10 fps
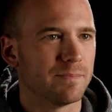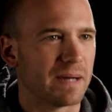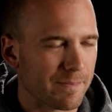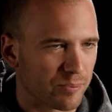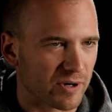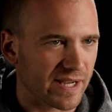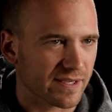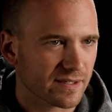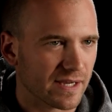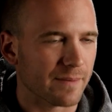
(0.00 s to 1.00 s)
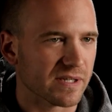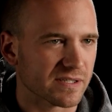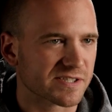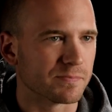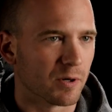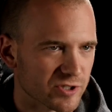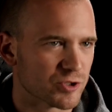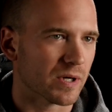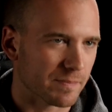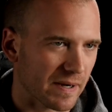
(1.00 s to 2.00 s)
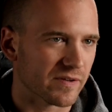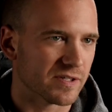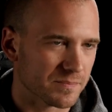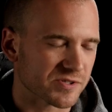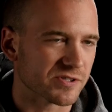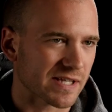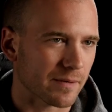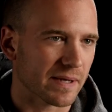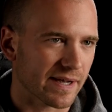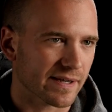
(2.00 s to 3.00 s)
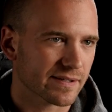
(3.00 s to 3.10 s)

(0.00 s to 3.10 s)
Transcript: And by break, I mean smoke a joint by the dumpsters out back.